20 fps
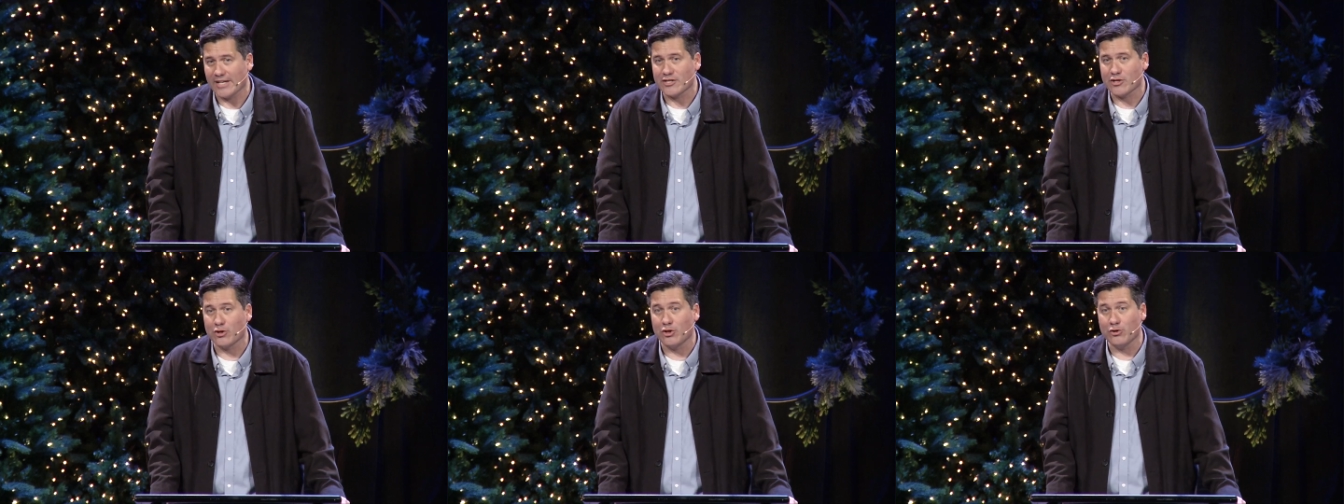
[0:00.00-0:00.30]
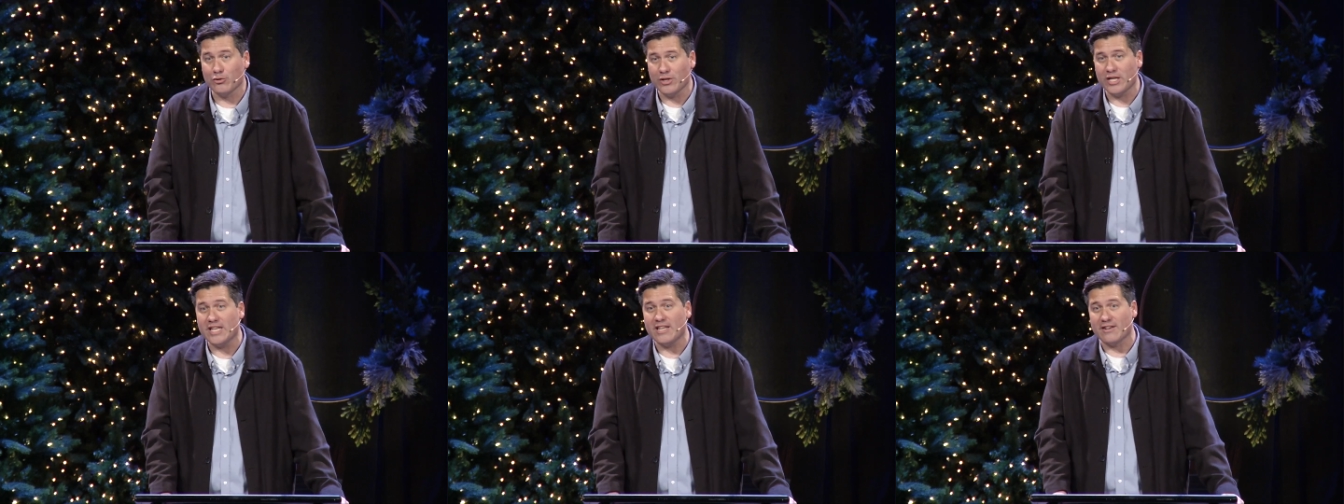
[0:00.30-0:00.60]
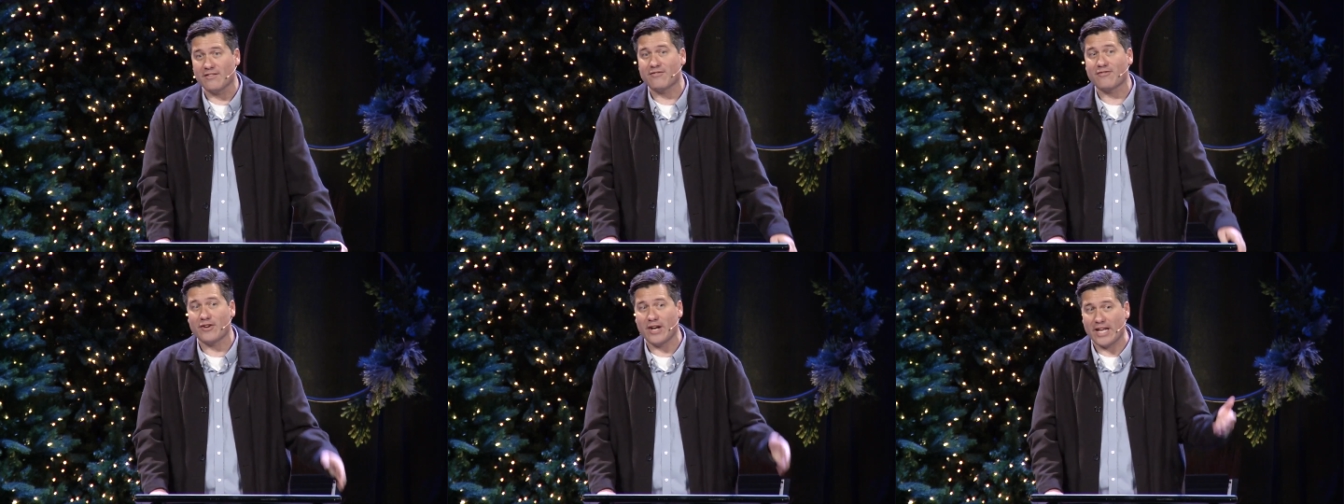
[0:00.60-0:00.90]
So you
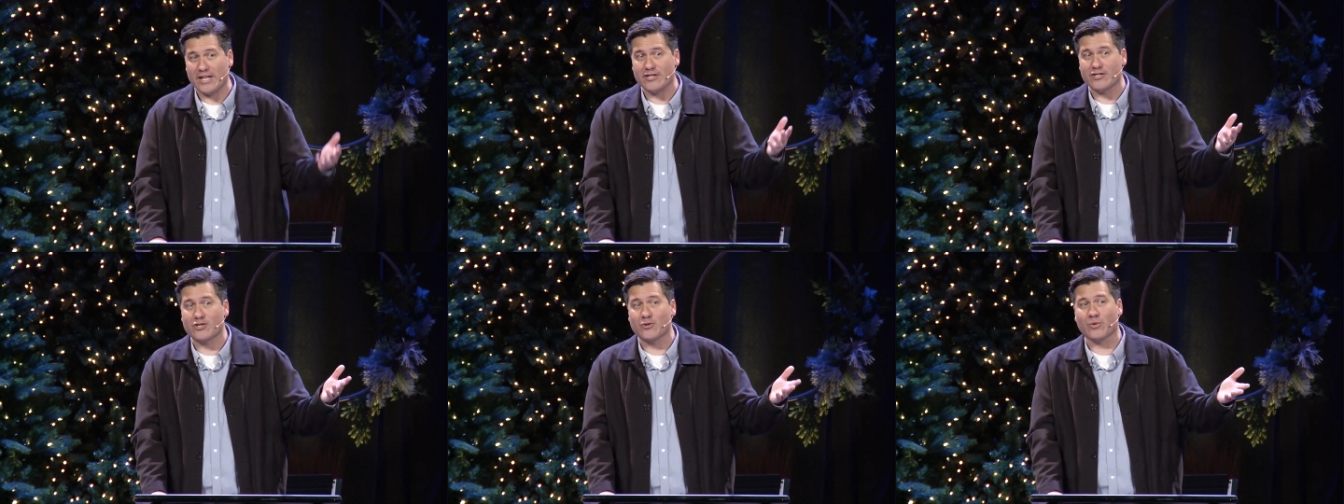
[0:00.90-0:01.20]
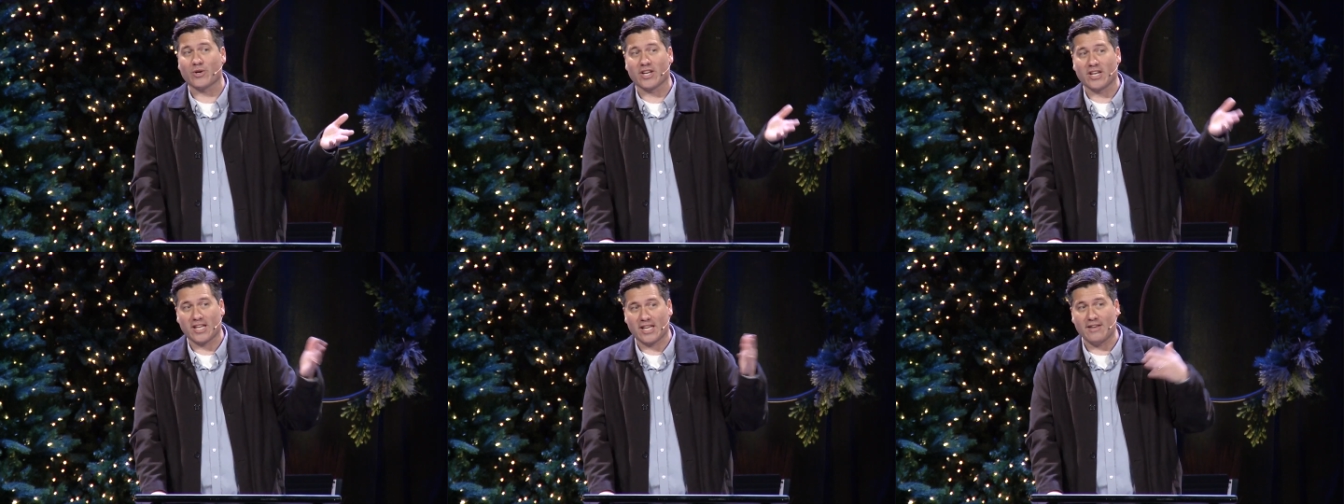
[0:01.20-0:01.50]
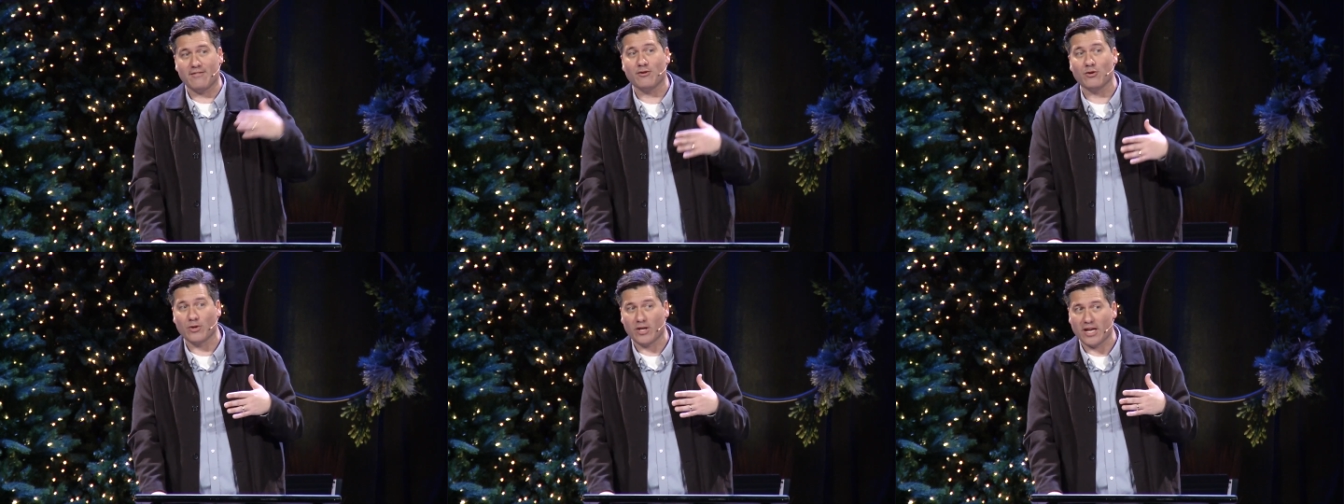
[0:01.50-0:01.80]
needed friends who were going to
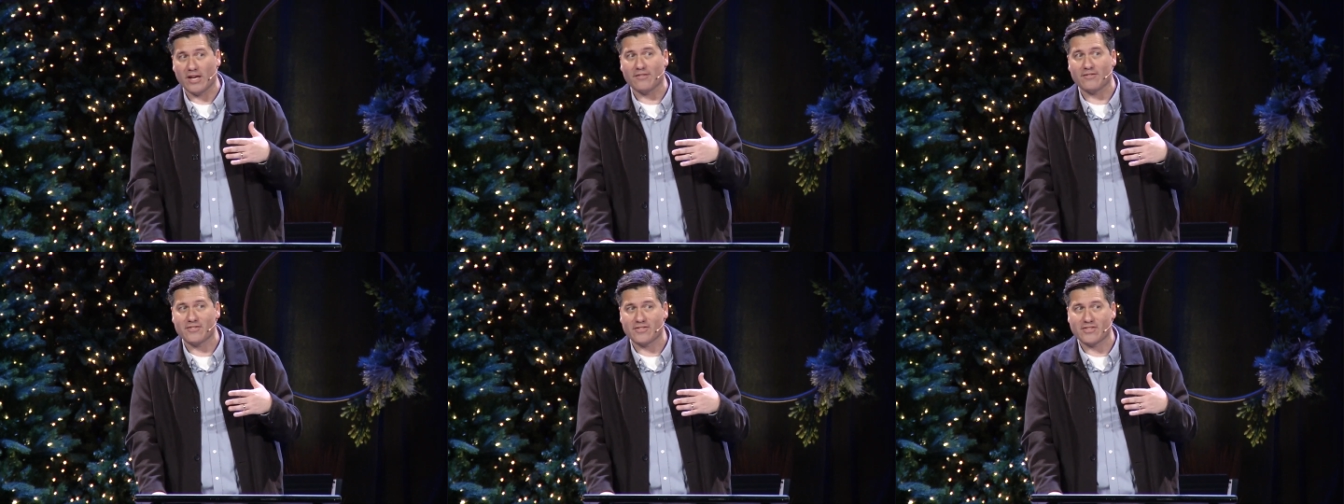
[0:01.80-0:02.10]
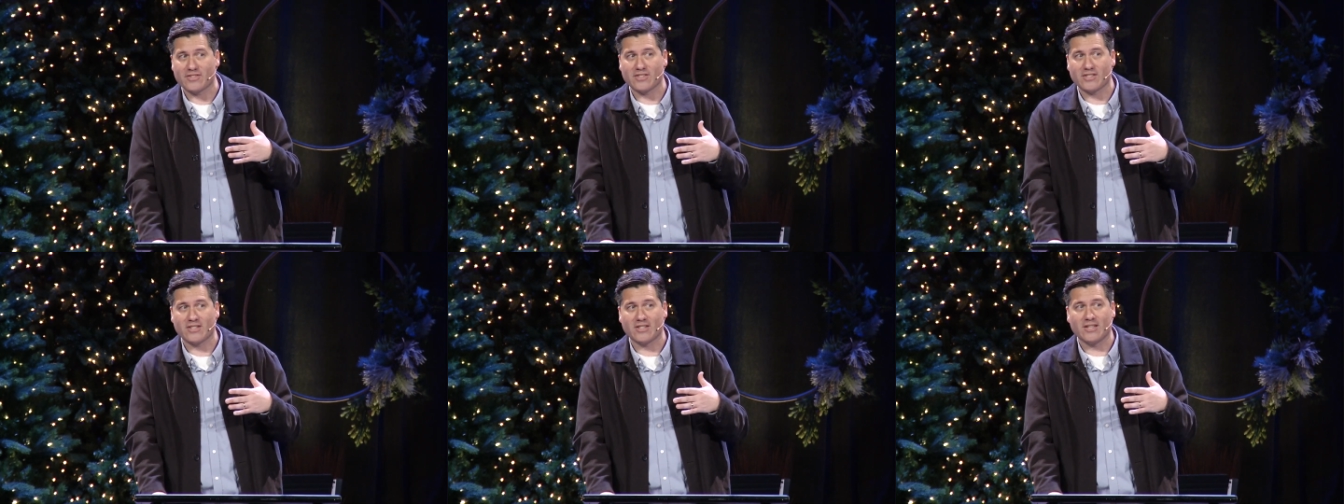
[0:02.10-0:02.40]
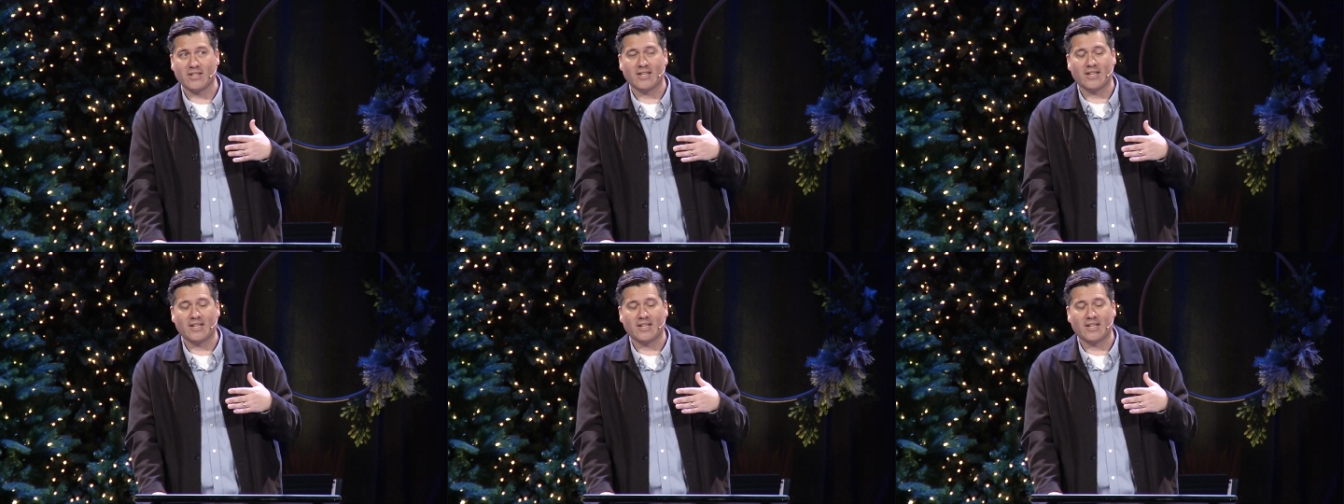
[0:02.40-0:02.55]
give you gifts.